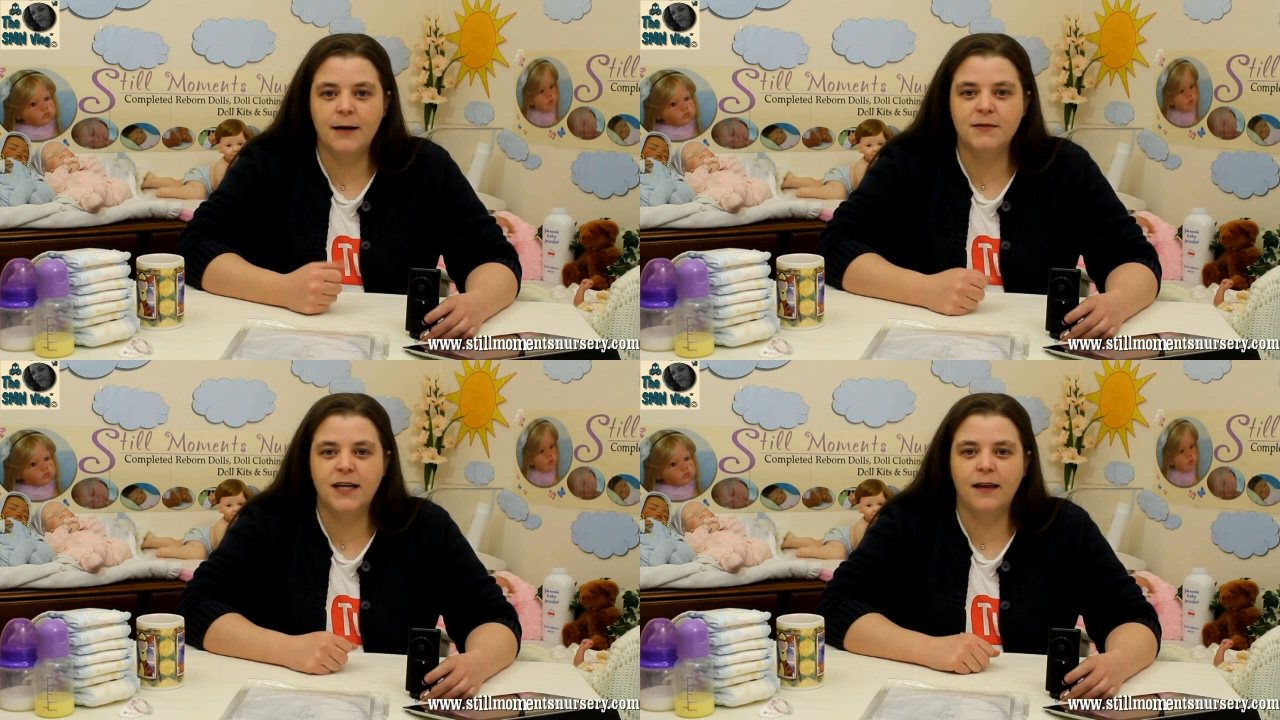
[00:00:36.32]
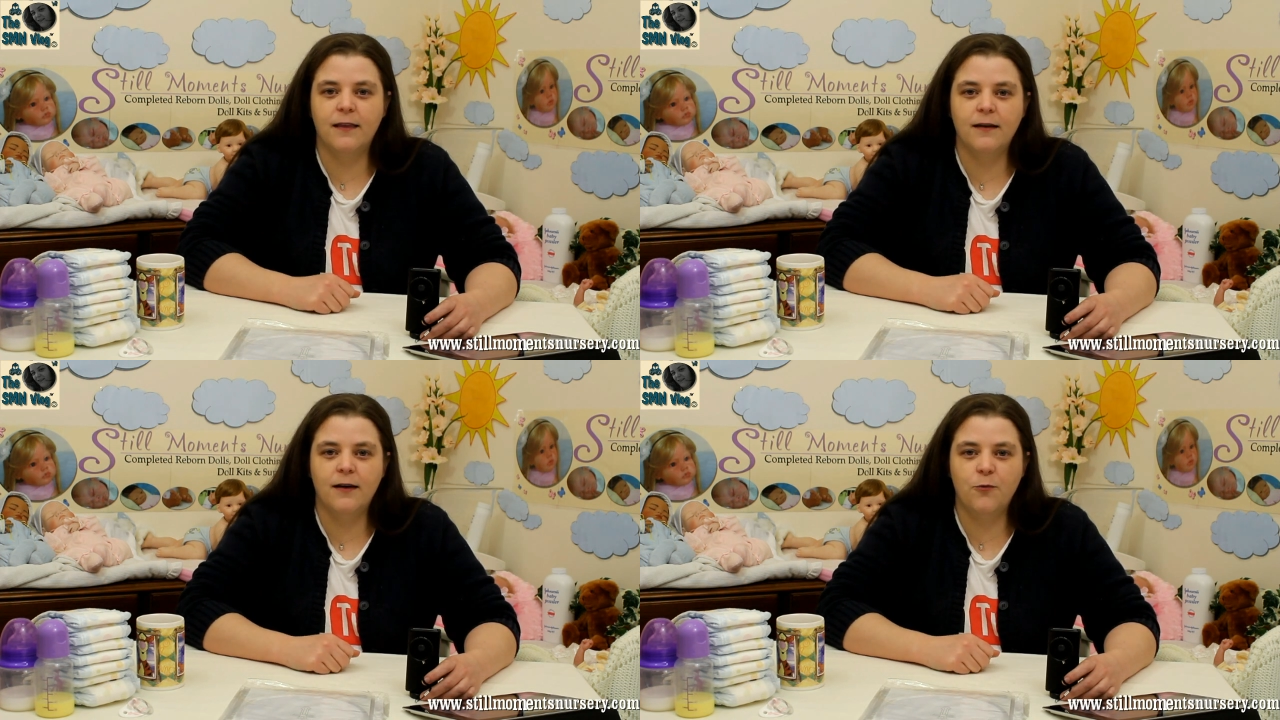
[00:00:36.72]

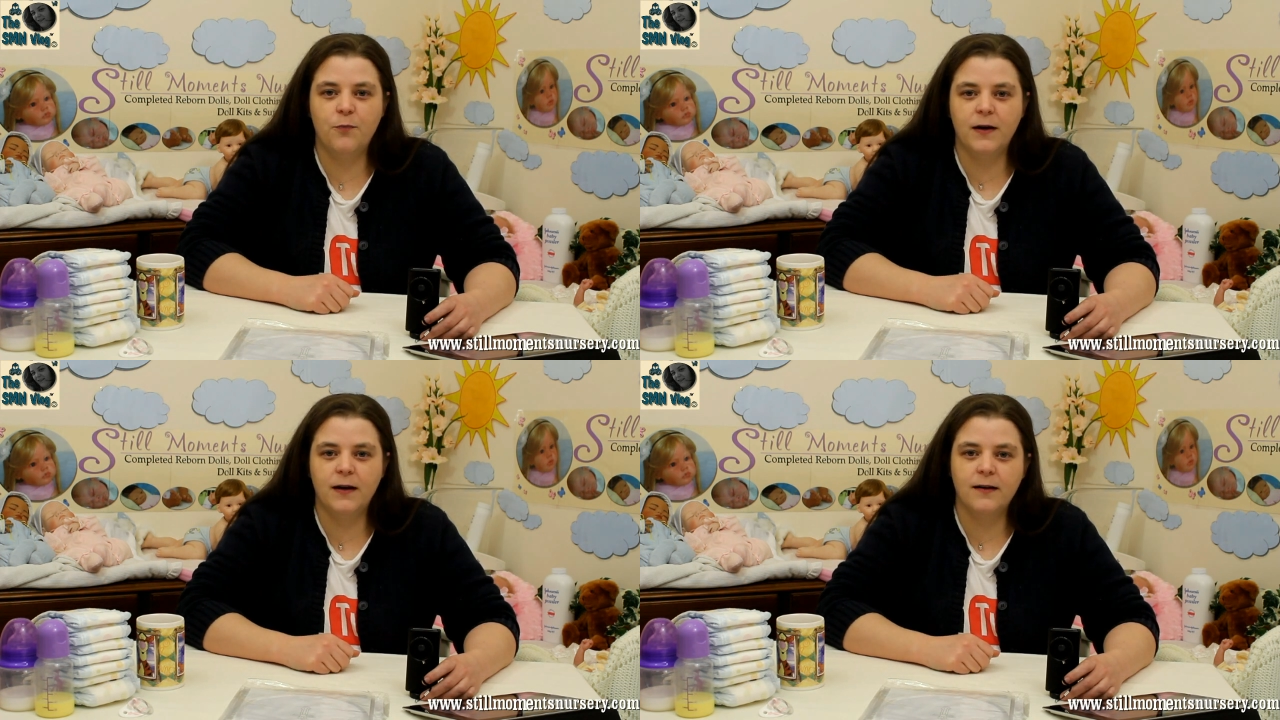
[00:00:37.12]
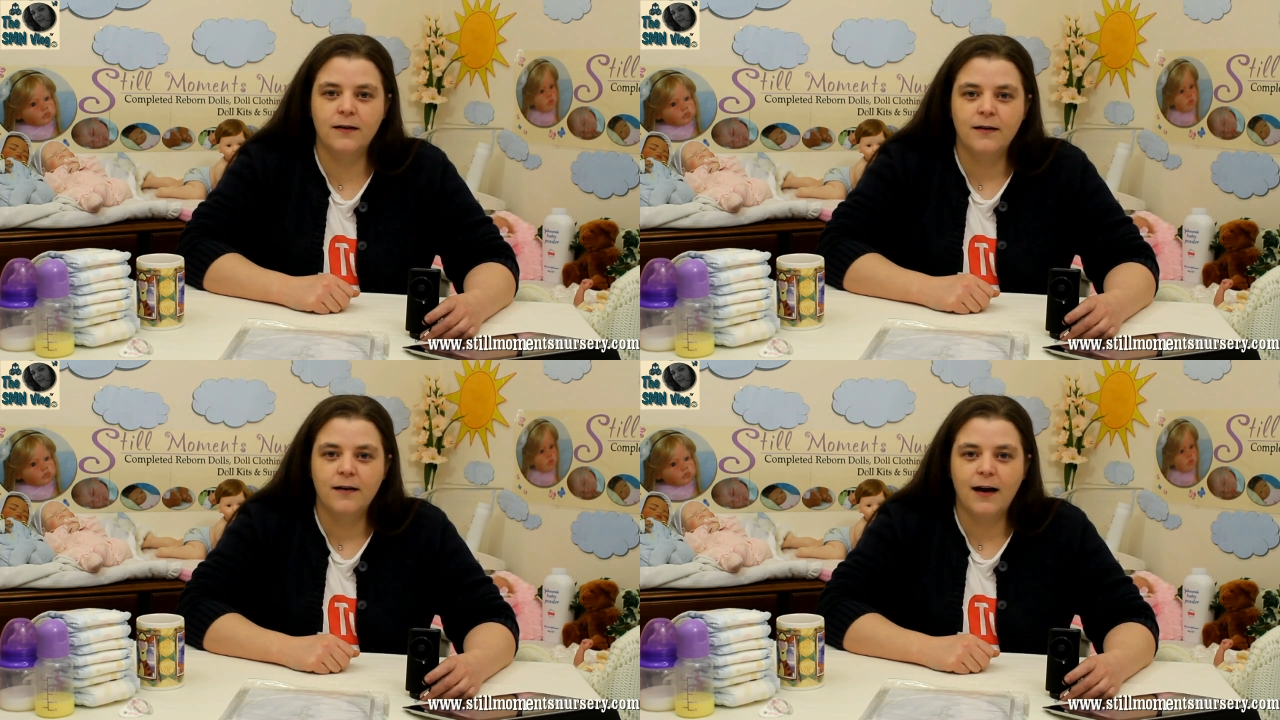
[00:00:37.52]
together help pick
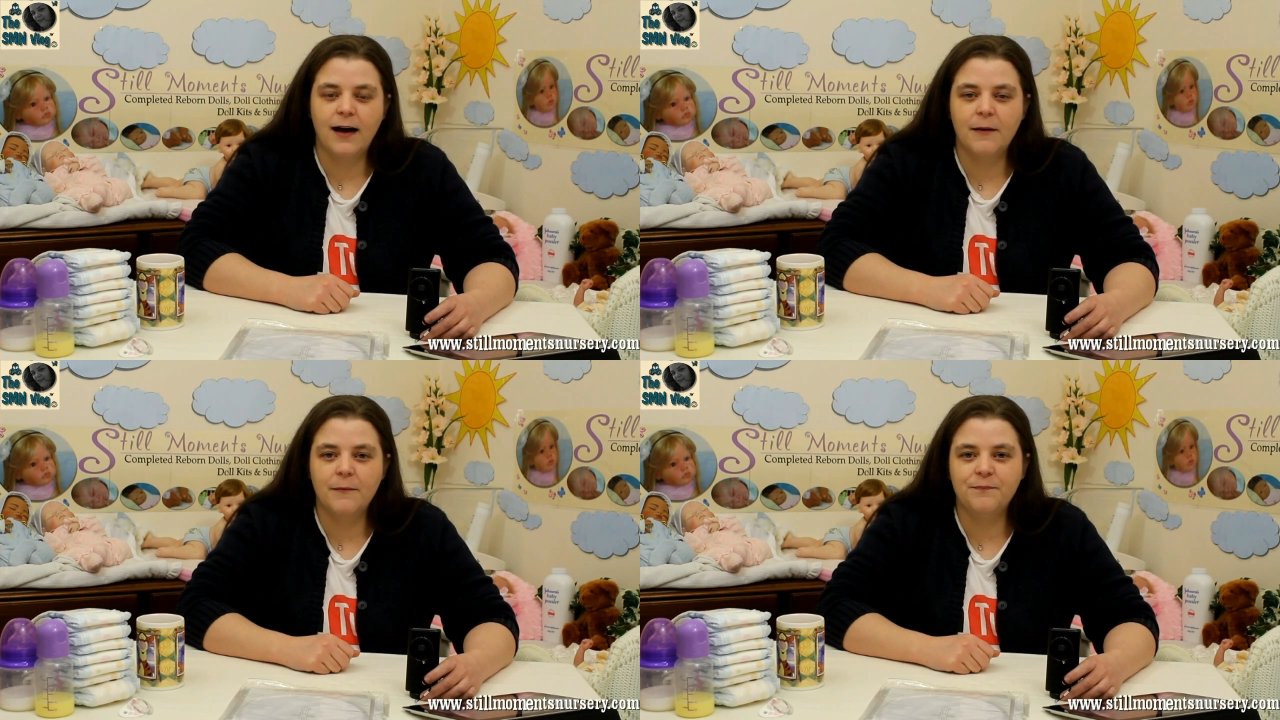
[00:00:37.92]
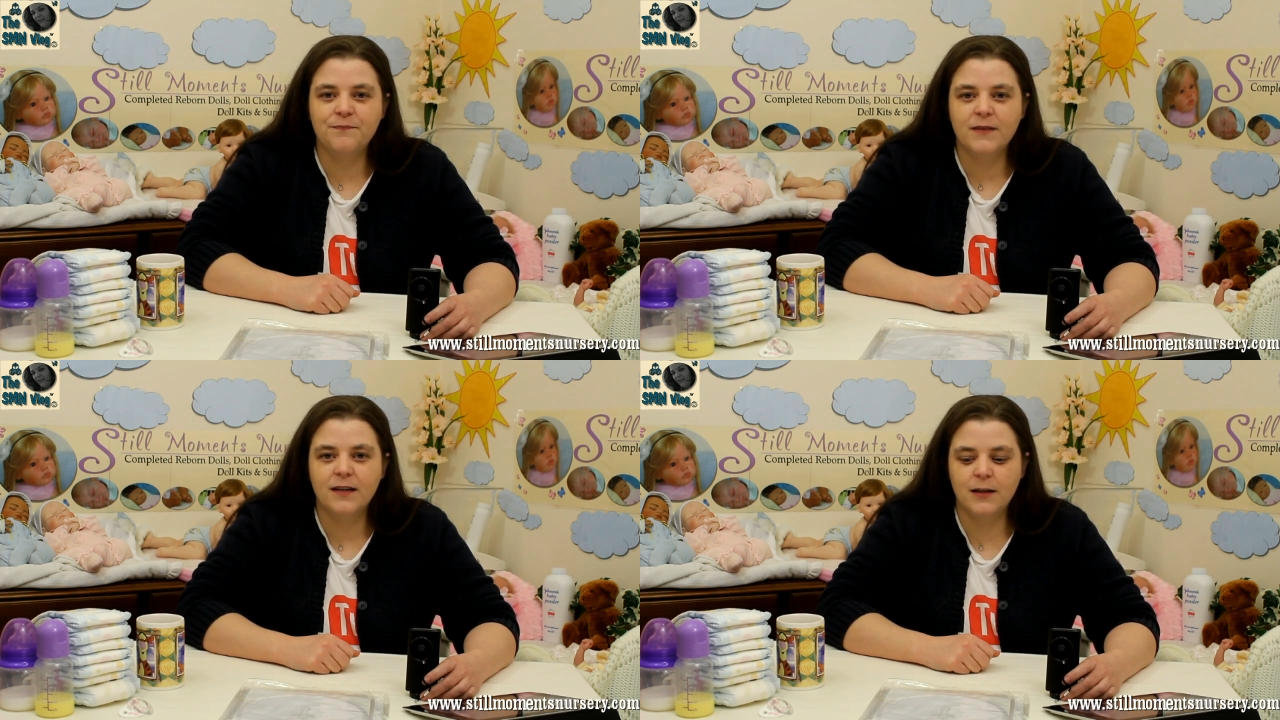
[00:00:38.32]

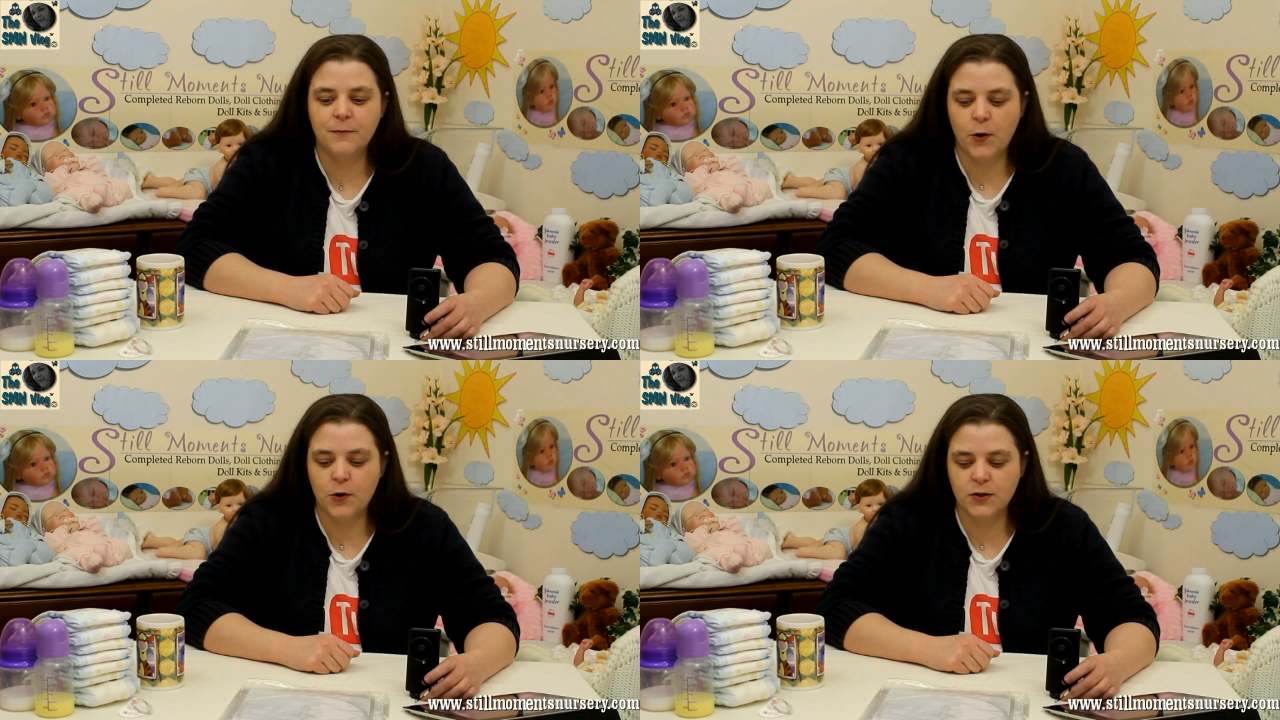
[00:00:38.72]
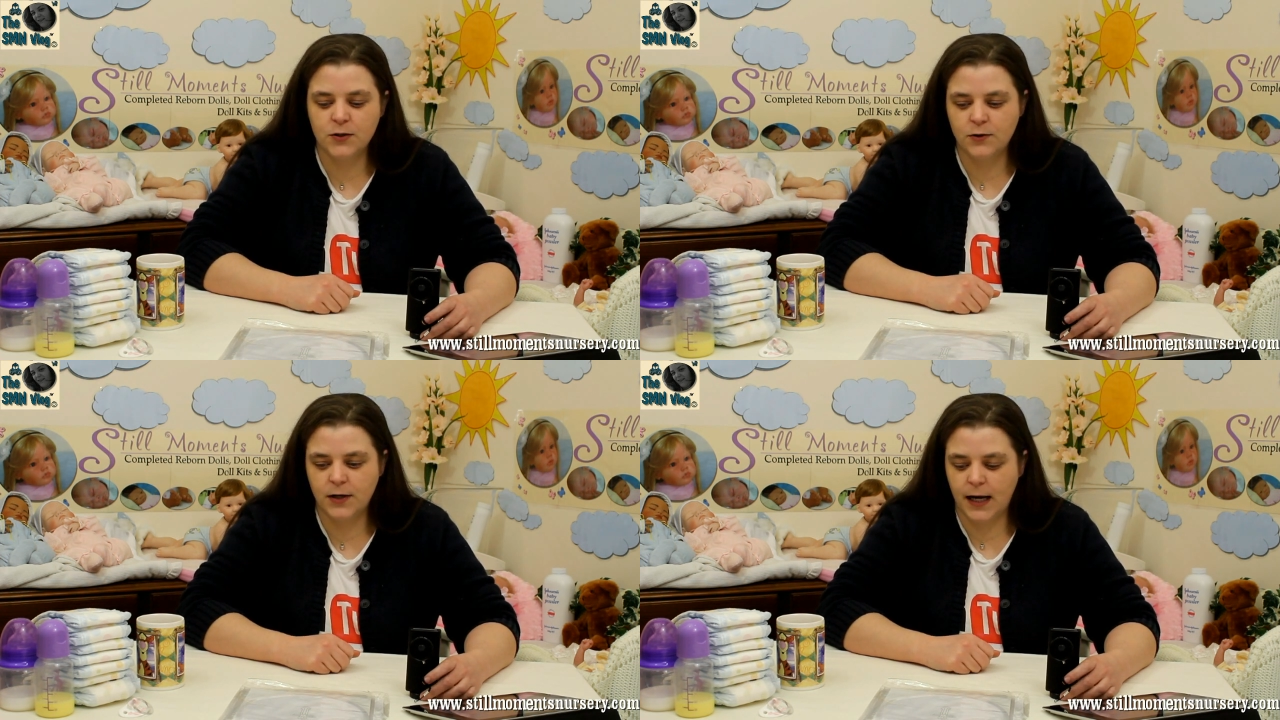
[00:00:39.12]
the
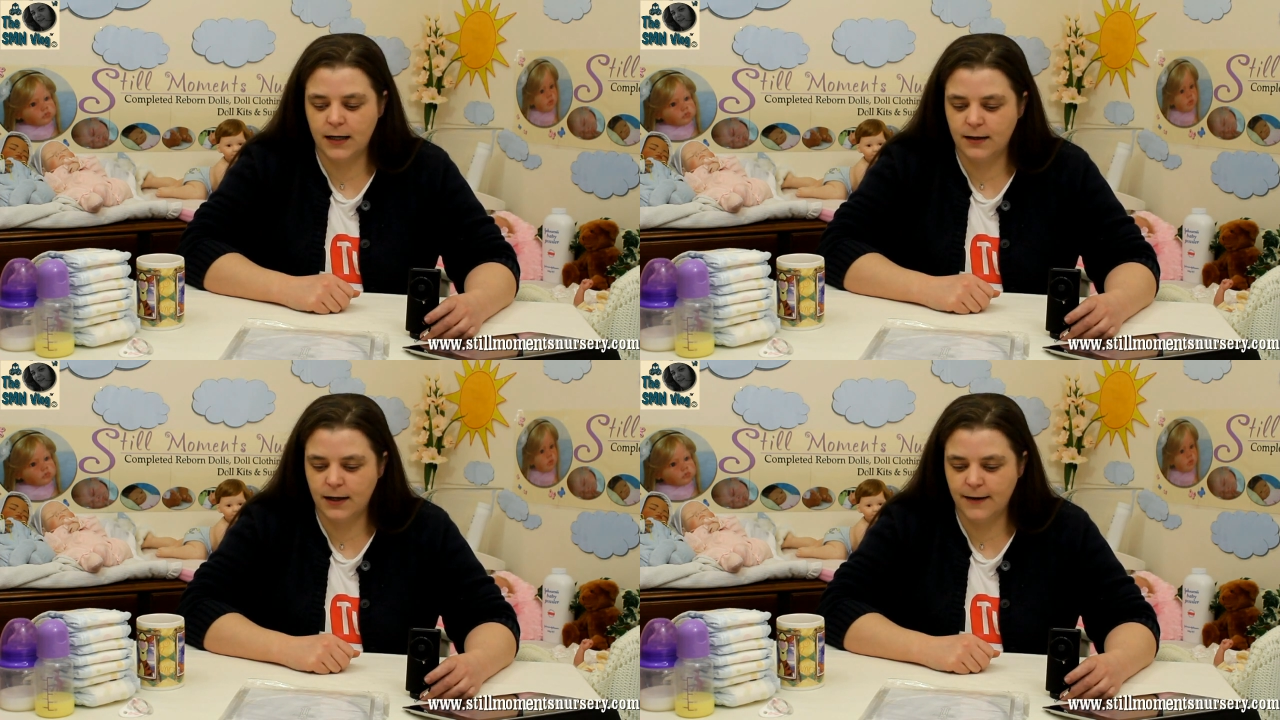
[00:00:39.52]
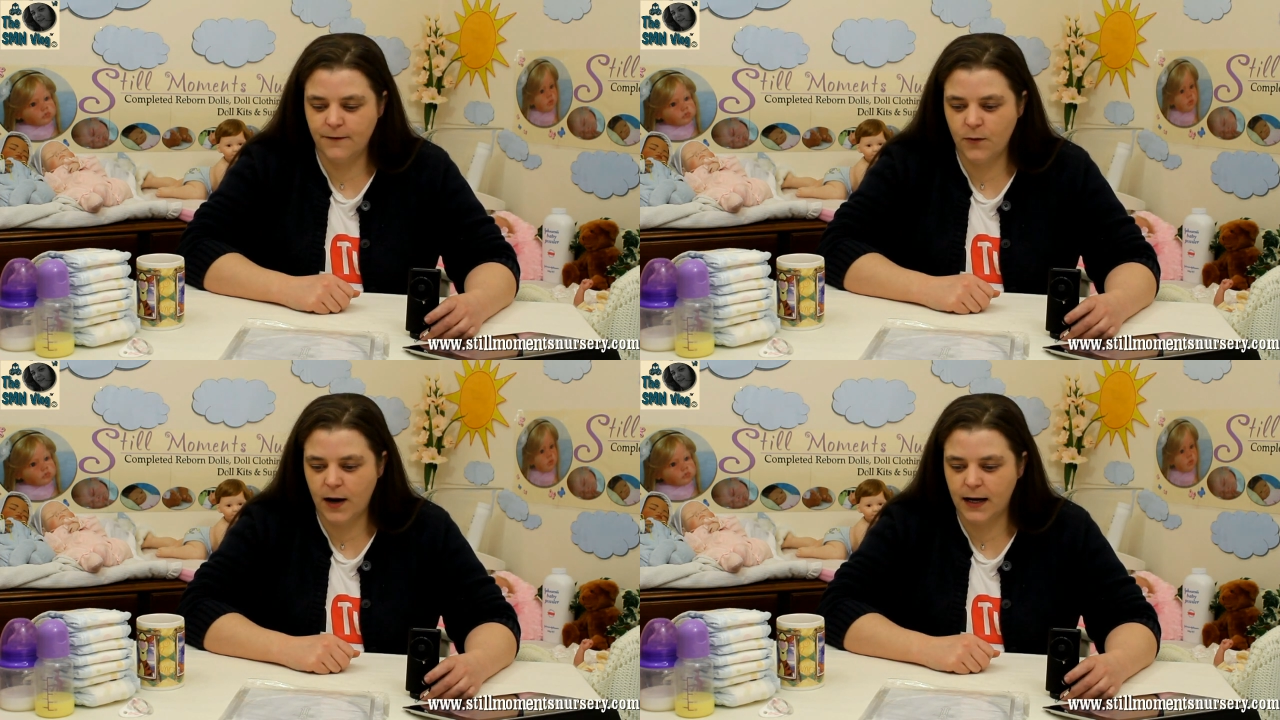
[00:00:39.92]
person to get a
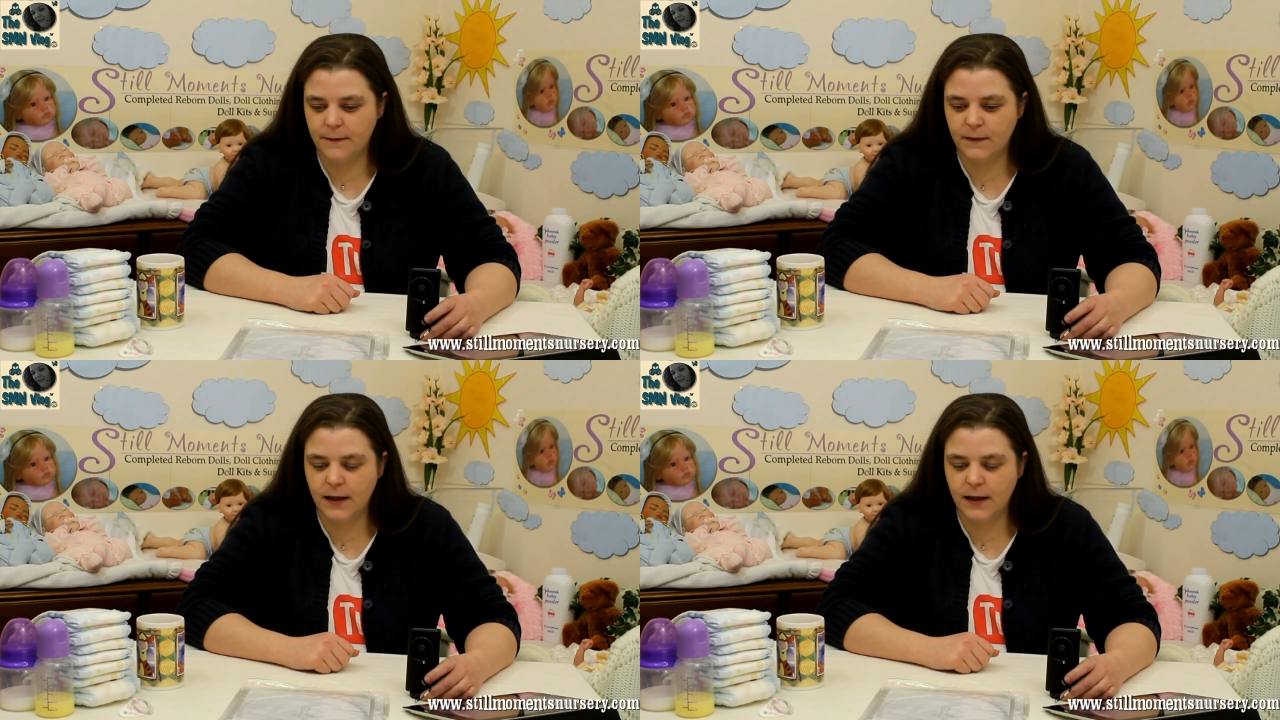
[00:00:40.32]
giveaway.